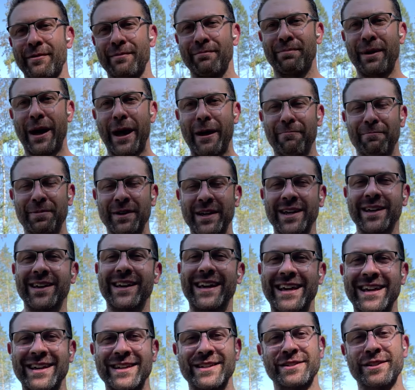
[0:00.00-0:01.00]
Poppy
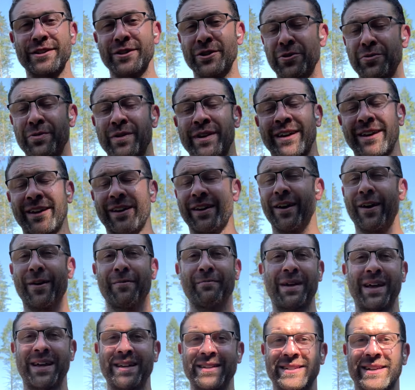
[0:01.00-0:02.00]
is doing
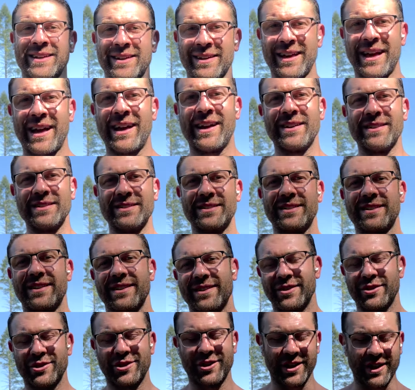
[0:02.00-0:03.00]
amazing, guys.
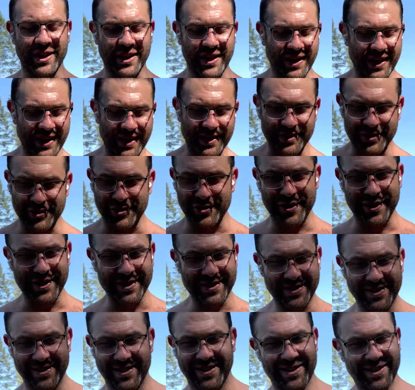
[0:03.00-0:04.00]
She is
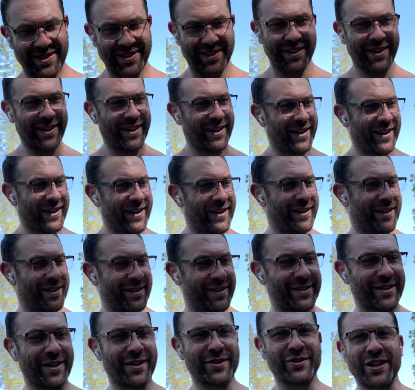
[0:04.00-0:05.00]
just
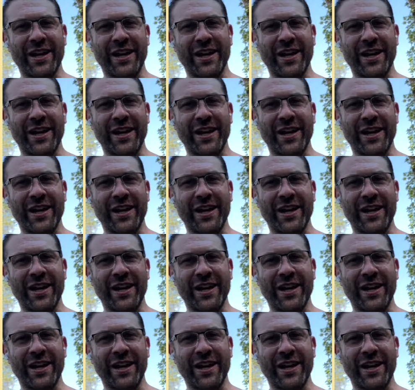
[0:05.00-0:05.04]
such